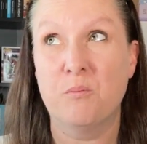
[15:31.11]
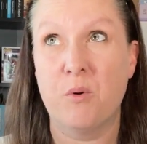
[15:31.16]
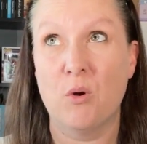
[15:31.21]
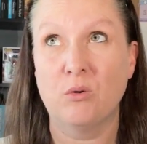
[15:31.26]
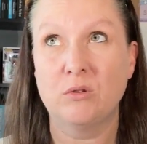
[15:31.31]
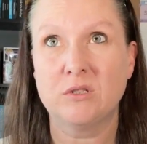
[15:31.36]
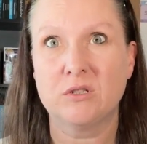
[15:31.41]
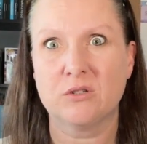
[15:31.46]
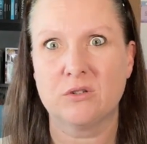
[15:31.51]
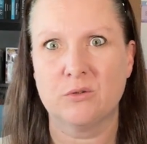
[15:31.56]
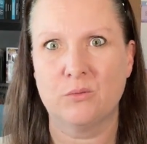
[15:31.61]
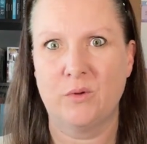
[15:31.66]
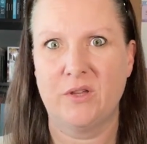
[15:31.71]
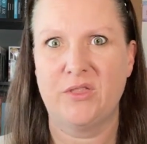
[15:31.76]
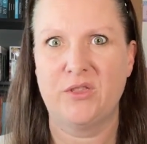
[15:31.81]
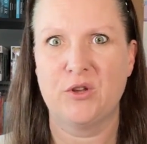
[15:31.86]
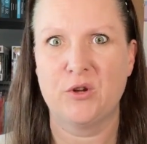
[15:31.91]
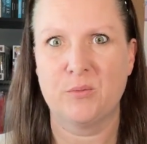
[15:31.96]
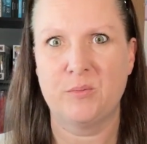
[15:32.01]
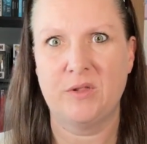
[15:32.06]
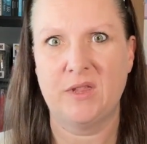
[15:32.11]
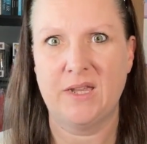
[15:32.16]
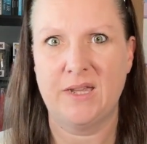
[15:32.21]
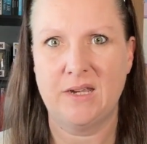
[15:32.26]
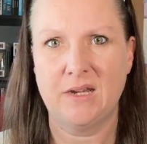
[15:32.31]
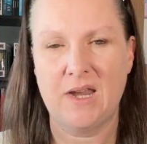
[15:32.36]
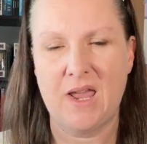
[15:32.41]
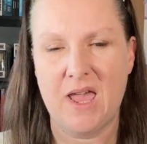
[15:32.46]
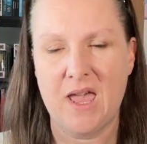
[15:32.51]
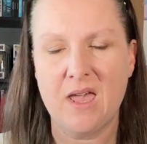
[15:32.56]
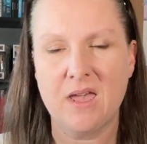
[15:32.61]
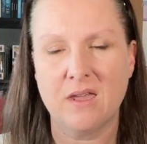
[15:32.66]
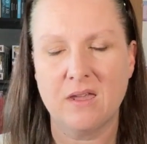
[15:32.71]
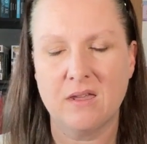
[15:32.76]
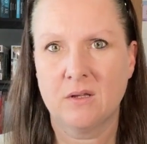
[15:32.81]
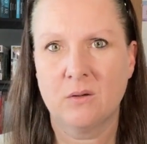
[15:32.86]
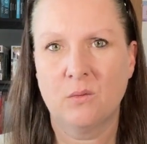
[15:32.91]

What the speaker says: bolder with your plan A.